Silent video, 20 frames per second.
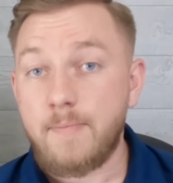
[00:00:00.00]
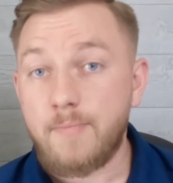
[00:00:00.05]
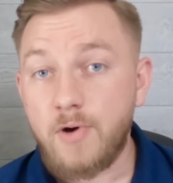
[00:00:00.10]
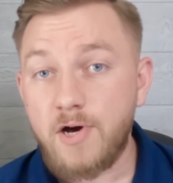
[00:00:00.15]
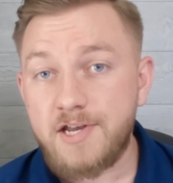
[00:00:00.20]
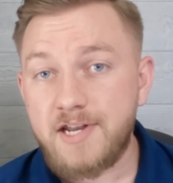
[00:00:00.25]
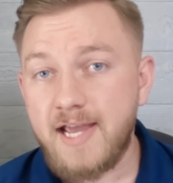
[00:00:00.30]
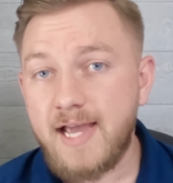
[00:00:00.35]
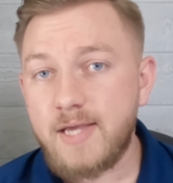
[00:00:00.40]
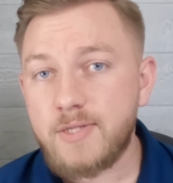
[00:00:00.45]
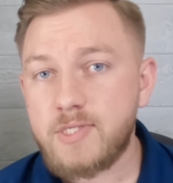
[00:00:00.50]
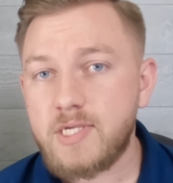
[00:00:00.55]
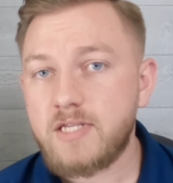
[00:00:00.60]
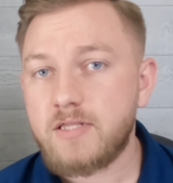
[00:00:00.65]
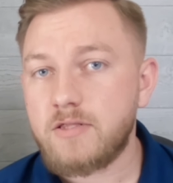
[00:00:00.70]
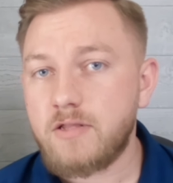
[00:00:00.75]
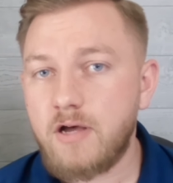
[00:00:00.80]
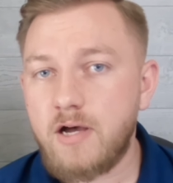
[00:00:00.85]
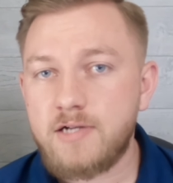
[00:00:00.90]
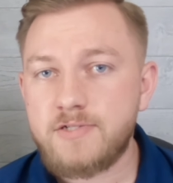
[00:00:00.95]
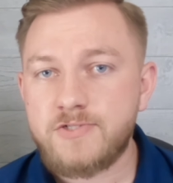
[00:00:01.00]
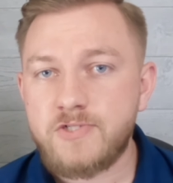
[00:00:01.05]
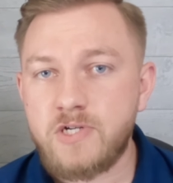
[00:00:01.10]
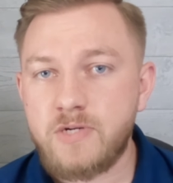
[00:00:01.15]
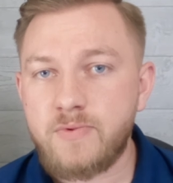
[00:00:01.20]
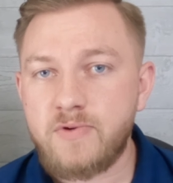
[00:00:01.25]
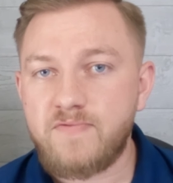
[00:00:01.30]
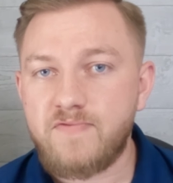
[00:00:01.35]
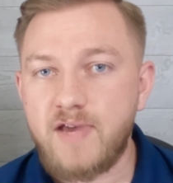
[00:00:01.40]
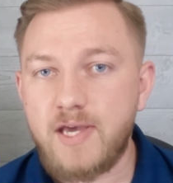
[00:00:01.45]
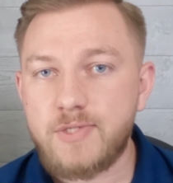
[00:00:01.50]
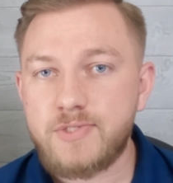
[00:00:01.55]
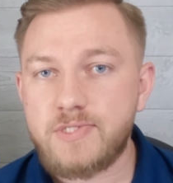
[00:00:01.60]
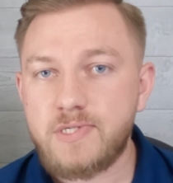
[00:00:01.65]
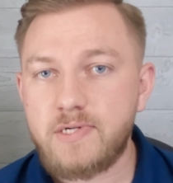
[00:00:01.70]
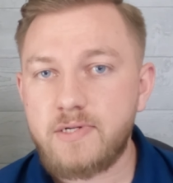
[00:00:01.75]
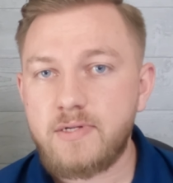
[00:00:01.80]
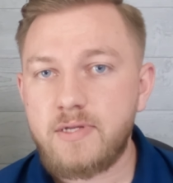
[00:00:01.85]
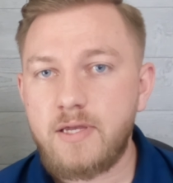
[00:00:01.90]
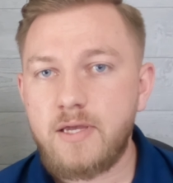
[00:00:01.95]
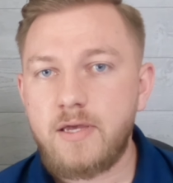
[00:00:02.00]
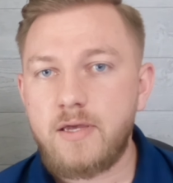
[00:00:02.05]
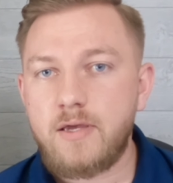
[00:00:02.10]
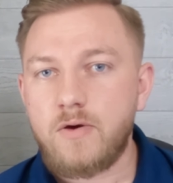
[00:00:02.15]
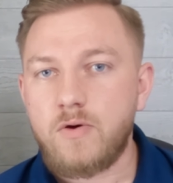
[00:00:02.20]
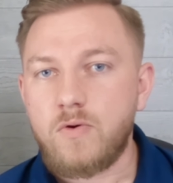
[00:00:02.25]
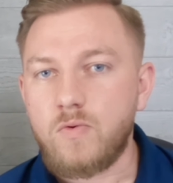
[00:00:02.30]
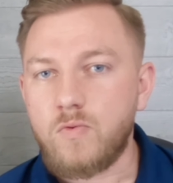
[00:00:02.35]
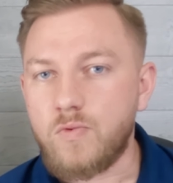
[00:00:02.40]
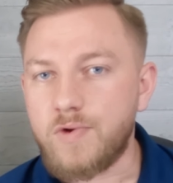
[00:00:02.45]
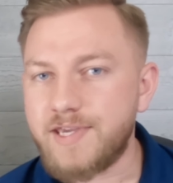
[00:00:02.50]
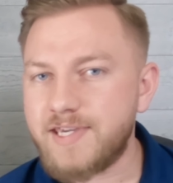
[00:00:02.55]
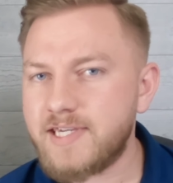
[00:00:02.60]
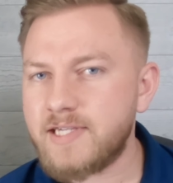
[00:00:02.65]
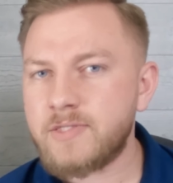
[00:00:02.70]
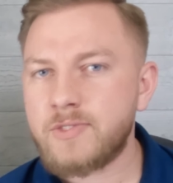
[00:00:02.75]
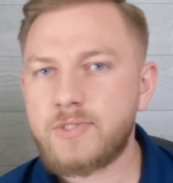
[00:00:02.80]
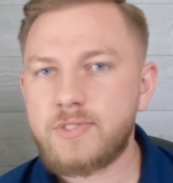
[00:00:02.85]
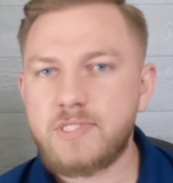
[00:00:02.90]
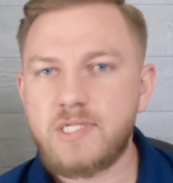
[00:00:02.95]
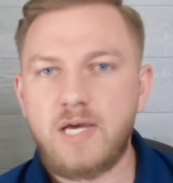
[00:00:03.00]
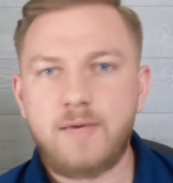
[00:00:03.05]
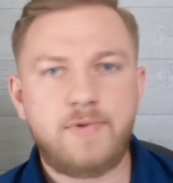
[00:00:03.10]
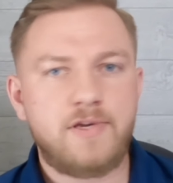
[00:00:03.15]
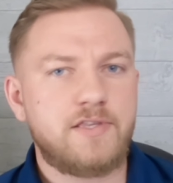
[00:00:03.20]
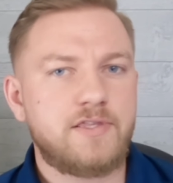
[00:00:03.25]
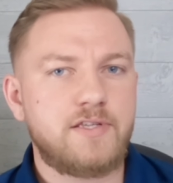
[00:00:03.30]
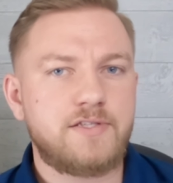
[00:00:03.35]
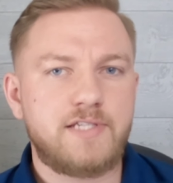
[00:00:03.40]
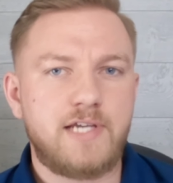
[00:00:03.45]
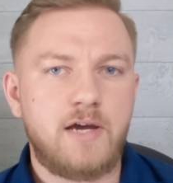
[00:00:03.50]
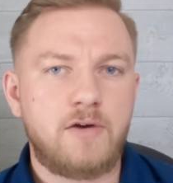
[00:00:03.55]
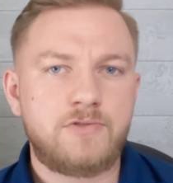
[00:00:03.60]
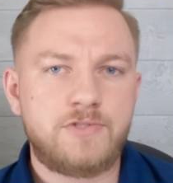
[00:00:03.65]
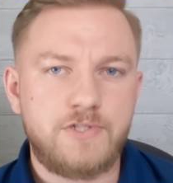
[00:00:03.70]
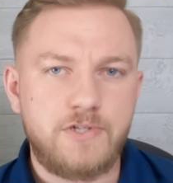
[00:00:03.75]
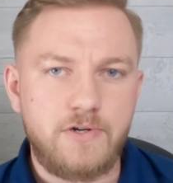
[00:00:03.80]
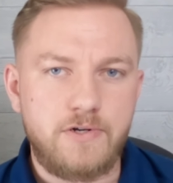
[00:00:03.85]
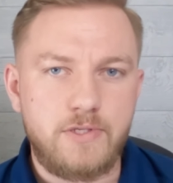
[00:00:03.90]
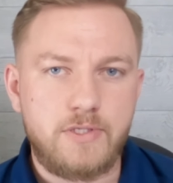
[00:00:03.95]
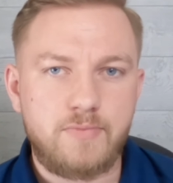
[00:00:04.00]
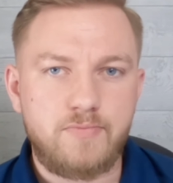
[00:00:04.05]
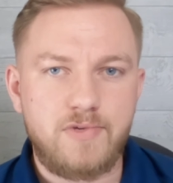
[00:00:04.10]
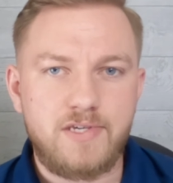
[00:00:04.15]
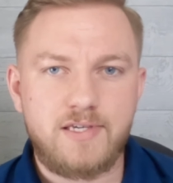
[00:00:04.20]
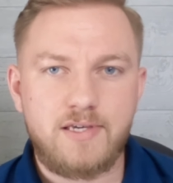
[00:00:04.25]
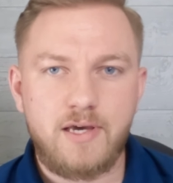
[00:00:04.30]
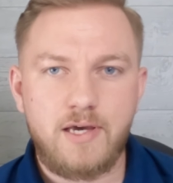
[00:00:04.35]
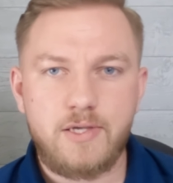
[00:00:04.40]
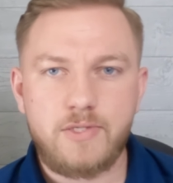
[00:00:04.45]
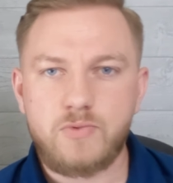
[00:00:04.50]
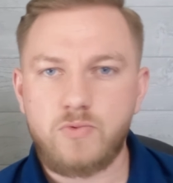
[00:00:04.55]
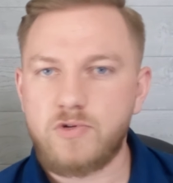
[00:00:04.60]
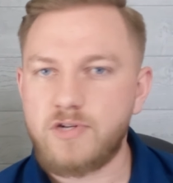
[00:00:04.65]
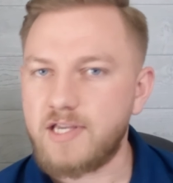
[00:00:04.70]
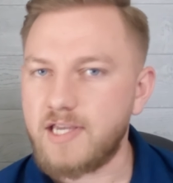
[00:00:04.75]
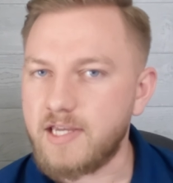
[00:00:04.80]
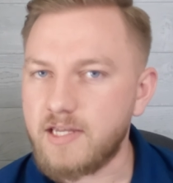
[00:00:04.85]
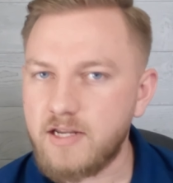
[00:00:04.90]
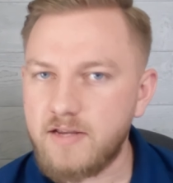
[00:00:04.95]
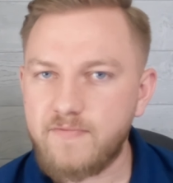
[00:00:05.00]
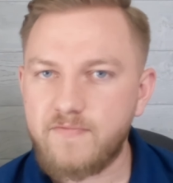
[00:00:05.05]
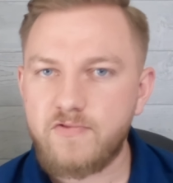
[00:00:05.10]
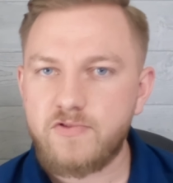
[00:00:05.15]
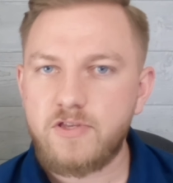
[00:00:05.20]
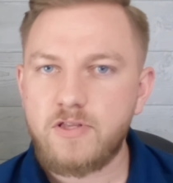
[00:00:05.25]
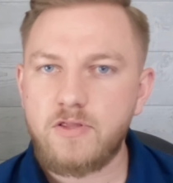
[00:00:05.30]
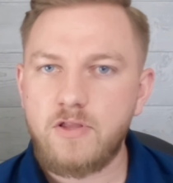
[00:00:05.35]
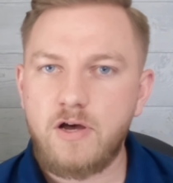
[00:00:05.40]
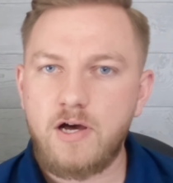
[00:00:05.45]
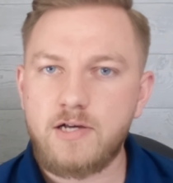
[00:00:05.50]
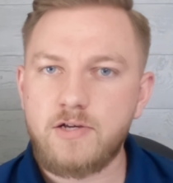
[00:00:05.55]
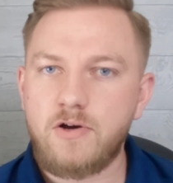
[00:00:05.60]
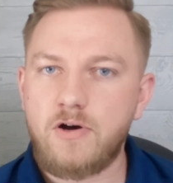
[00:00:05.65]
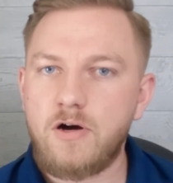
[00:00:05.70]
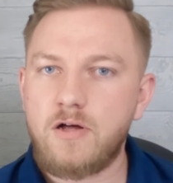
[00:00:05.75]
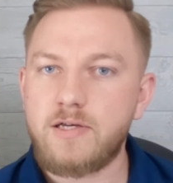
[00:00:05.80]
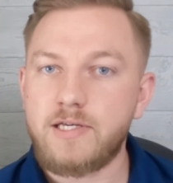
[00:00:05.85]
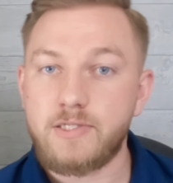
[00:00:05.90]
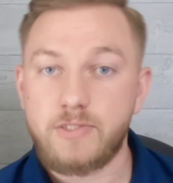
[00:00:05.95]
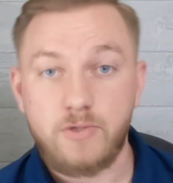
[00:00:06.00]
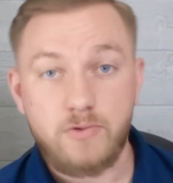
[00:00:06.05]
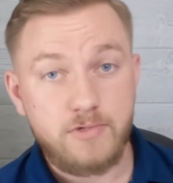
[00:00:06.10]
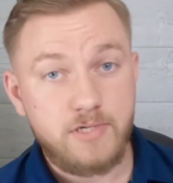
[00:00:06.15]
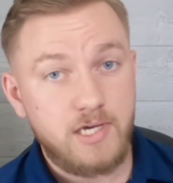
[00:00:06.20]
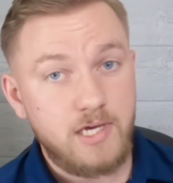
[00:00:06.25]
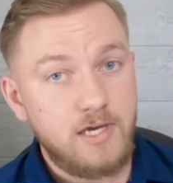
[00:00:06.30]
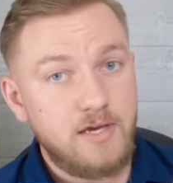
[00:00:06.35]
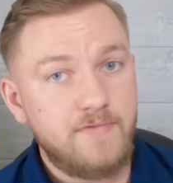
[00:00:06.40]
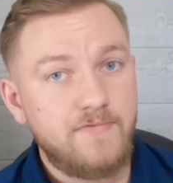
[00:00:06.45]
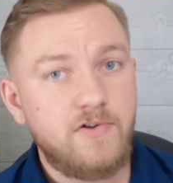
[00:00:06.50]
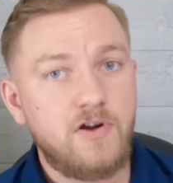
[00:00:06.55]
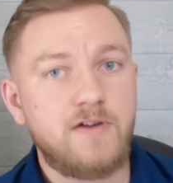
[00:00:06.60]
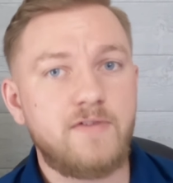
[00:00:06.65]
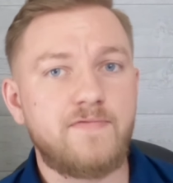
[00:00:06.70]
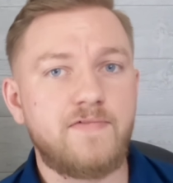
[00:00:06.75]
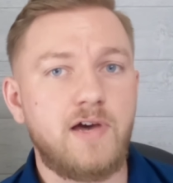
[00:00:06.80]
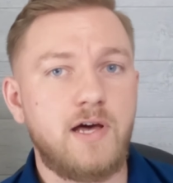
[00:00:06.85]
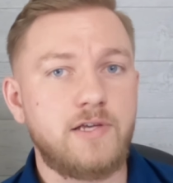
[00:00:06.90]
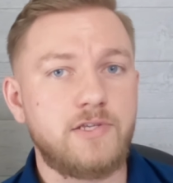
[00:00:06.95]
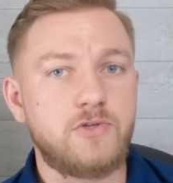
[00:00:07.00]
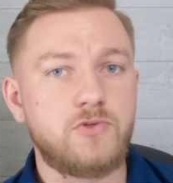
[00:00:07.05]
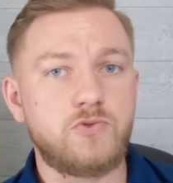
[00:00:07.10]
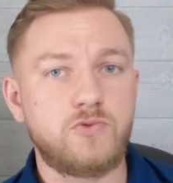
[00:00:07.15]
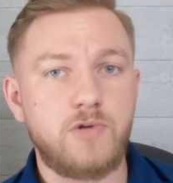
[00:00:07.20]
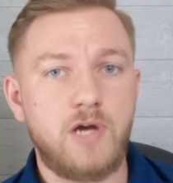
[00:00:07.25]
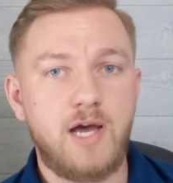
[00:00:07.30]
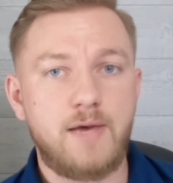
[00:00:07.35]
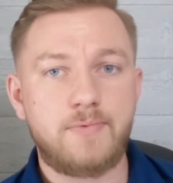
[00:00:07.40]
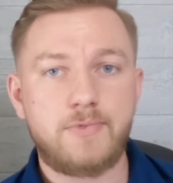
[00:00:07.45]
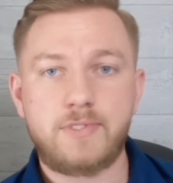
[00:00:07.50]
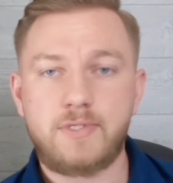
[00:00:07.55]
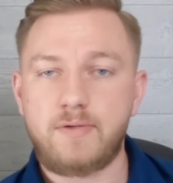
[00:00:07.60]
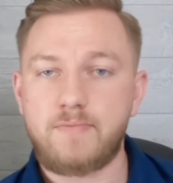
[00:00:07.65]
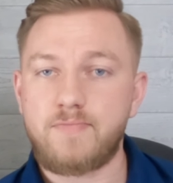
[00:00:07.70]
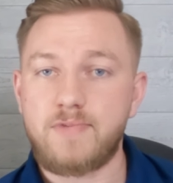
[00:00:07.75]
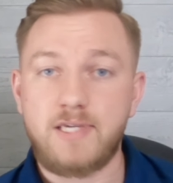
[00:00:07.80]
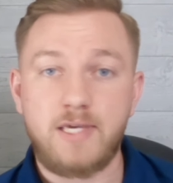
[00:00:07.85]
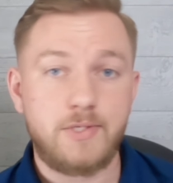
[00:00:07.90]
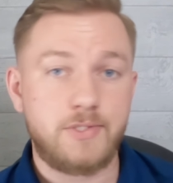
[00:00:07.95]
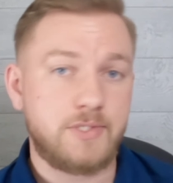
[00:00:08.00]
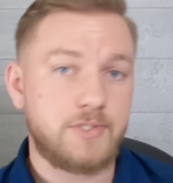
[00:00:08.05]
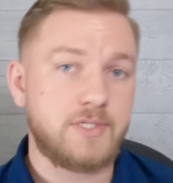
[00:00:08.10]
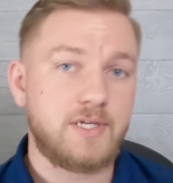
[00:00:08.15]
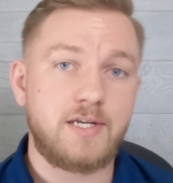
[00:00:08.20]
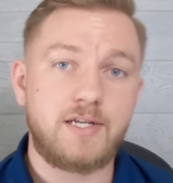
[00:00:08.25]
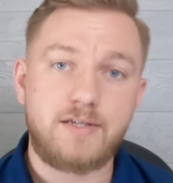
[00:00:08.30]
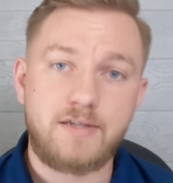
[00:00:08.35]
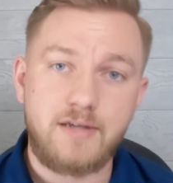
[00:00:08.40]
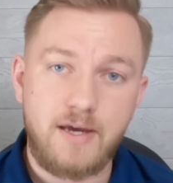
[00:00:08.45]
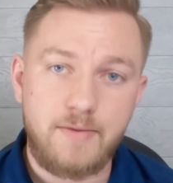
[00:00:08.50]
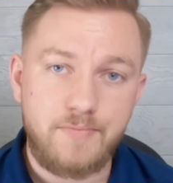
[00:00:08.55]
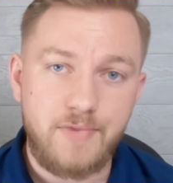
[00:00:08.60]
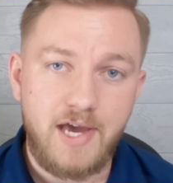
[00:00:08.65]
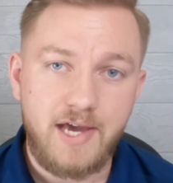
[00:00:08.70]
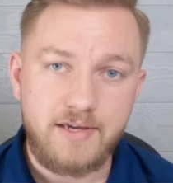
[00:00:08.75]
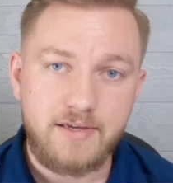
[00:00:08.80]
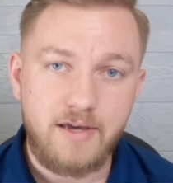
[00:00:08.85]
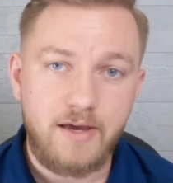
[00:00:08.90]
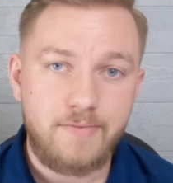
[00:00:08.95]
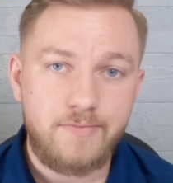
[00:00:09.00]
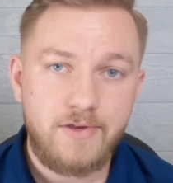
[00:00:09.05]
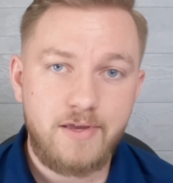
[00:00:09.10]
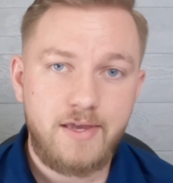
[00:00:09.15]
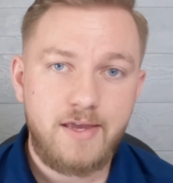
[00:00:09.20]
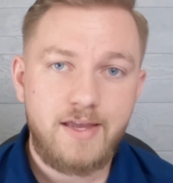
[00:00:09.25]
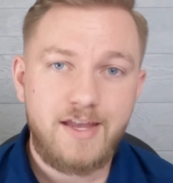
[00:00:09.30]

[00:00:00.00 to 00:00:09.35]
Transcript: But as a long-term investor, we can stomach the downturns because we're in it for the long haul. It's okay if our value drops because it's going to come back up.